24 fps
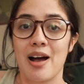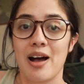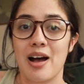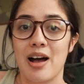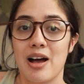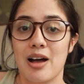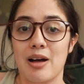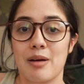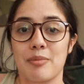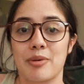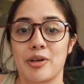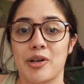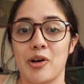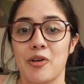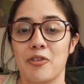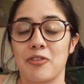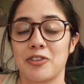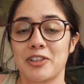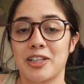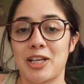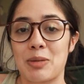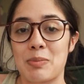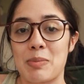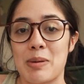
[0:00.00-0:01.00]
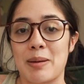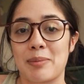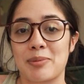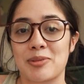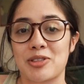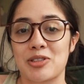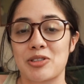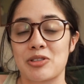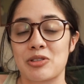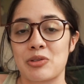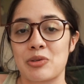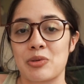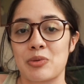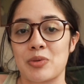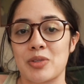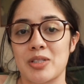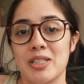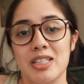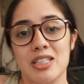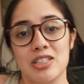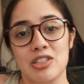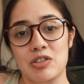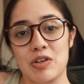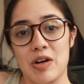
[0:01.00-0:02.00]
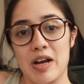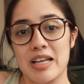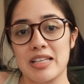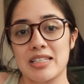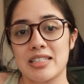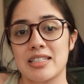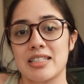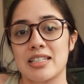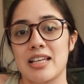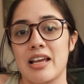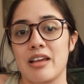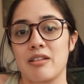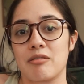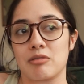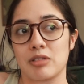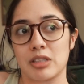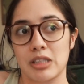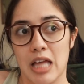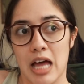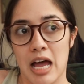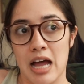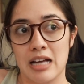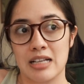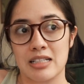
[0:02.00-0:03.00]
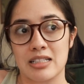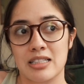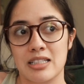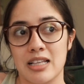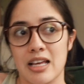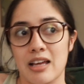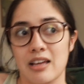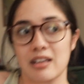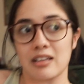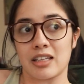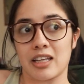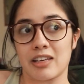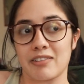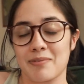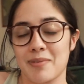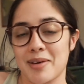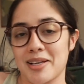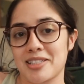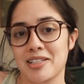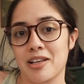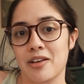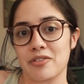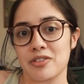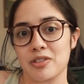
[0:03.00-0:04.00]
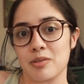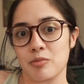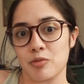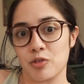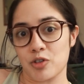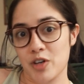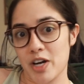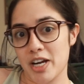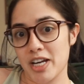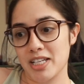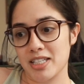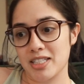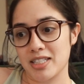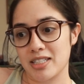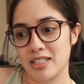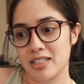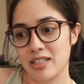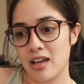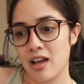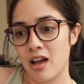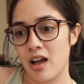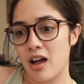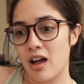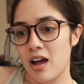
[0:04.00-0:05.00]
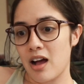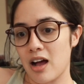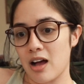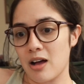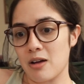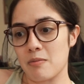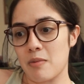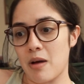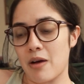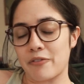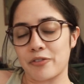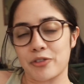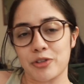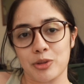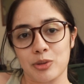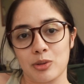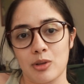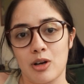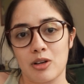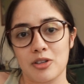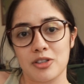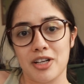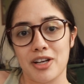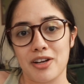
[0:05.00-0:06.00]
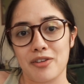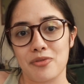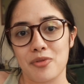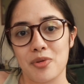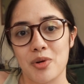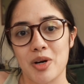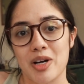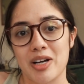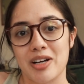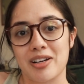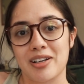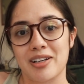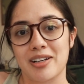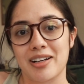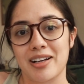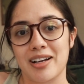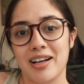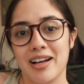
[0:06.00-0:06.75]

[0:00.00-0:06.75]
But hopefully I'll be able to de-stress and relax and give myself some grace after a long day of work.